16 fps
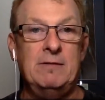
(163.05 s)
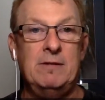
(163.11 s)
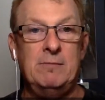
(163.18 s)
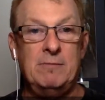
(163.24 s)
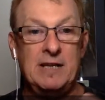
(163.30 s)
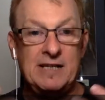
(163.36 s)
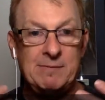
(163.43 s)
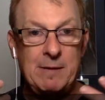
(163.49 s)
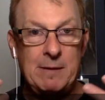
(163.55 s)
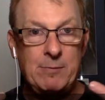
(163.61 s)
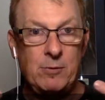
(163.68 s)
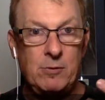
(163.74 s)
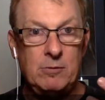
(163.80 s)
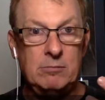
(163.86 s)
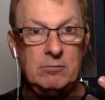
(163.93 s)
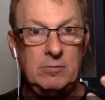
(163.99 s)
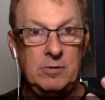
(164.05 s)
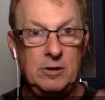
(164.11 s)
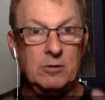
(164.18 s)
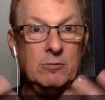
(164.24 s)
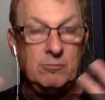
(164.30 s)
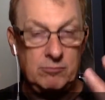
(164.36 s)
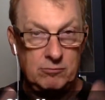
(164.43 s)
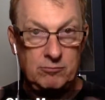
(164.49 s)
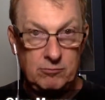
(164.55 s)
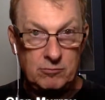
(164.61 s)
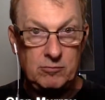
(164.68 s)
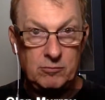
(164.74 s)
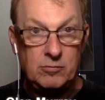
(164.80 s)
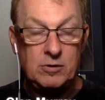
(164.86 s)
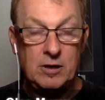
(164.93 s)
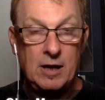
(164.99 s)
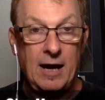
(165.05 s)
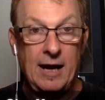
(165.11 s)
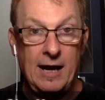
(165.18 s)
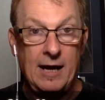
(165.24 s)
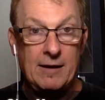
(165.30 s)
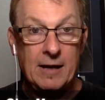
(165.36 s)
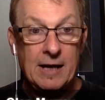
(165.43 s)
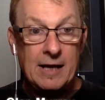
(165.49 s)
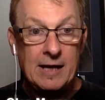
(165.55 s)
that makes people you know uh,